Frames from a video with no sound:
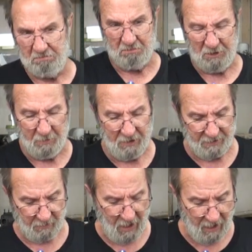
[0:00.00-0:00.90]
And you'd be
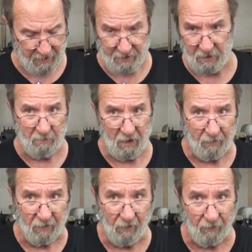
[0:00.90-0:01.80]
surprised. You can
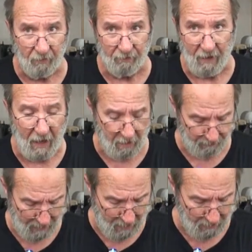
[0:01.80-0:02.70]
bump it over a thou,
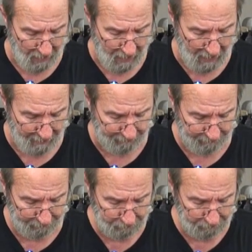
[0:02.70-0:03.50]
thou and a half.